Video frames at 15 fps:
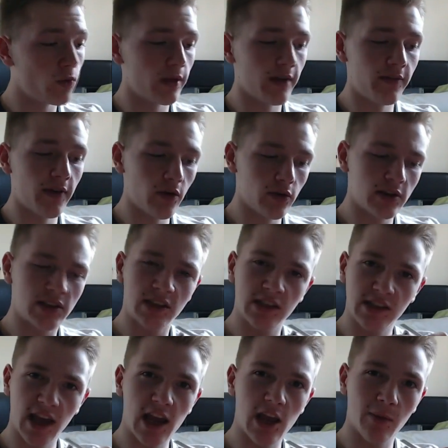They're very
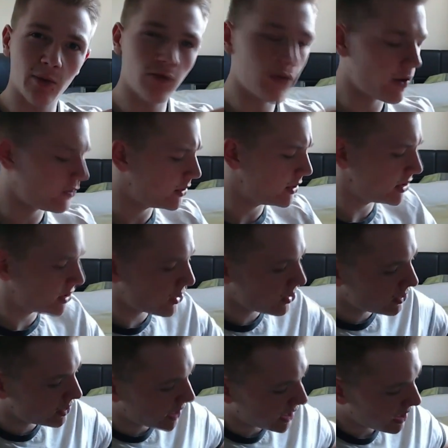stable, very
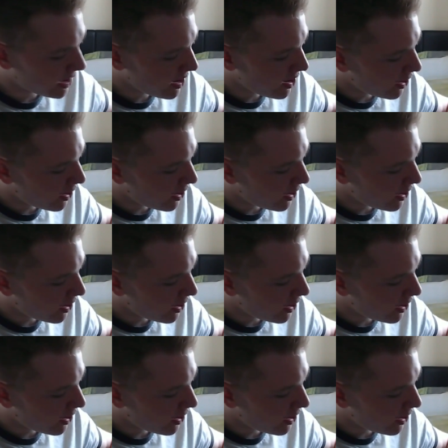sturdy.